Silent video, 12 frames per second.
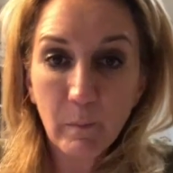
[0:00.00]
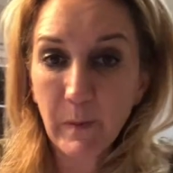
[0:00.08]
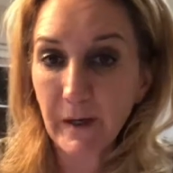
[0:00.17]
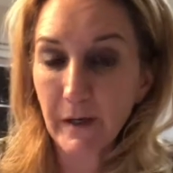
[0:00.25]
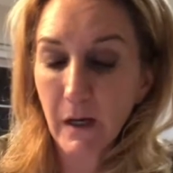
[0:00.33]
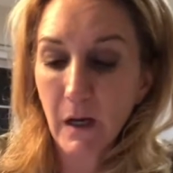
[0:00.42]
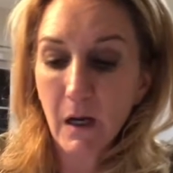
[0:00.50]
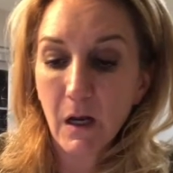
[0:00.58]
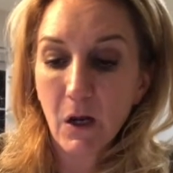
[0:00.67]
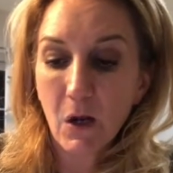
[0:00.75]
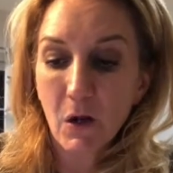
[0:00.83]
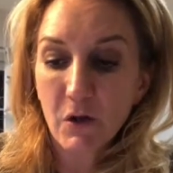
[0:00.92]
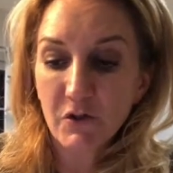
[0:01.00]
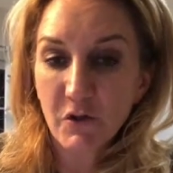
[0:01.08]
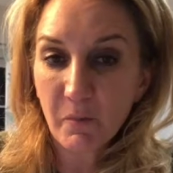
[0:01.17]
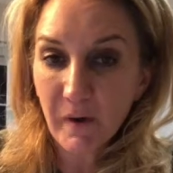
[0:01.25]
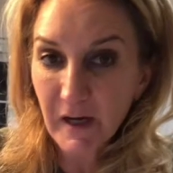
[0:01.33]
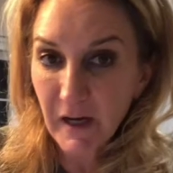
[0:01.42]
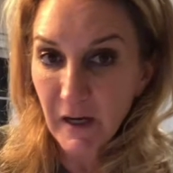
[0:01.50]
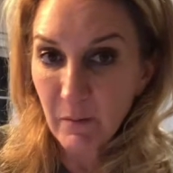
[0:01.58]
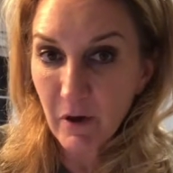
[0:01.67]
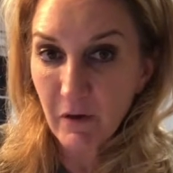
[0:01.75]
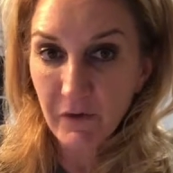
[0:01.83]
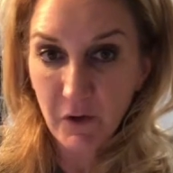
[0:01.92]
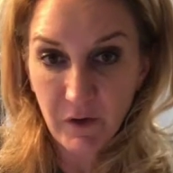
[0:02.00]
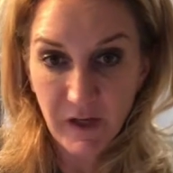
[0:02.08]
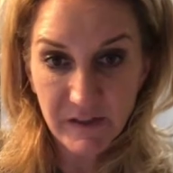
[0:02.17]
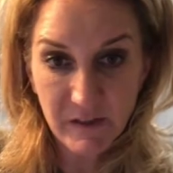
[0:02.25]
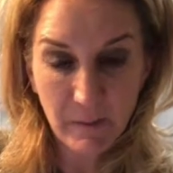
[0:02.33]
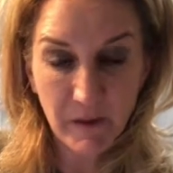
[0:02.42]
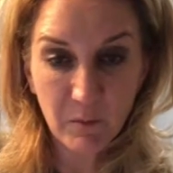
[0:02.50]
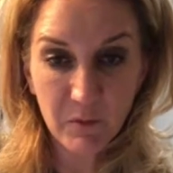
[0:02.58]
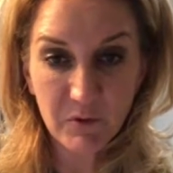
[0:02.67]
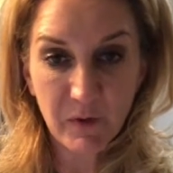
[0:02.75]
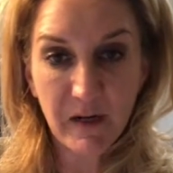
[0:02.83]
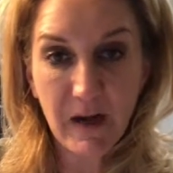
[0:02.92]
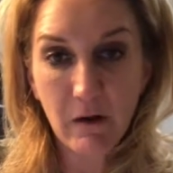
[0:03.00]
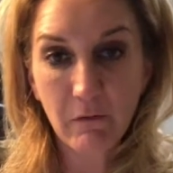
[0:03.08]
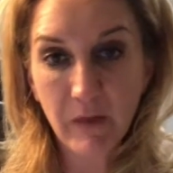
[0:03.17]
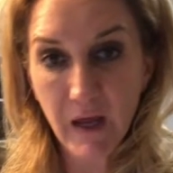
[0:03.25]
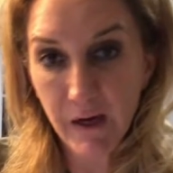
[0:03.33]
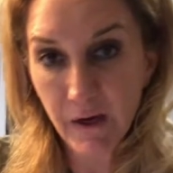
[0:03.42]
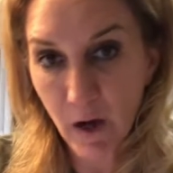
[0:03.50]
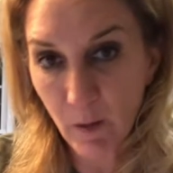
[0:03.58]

But shoot me an email if you need something between now and then.